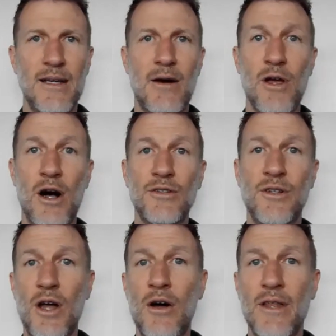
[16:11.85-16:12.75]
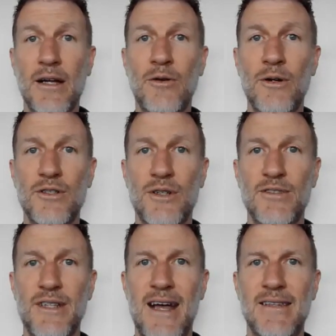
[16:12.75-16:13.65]
Now, we also know that cortisone
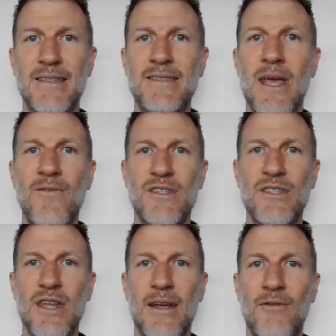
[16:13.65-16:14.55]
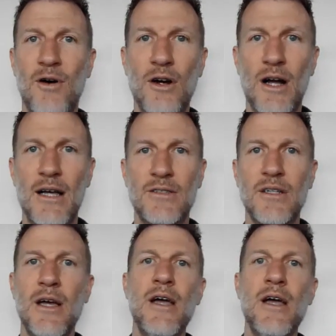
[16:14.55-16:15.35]
is not the safest thing for us.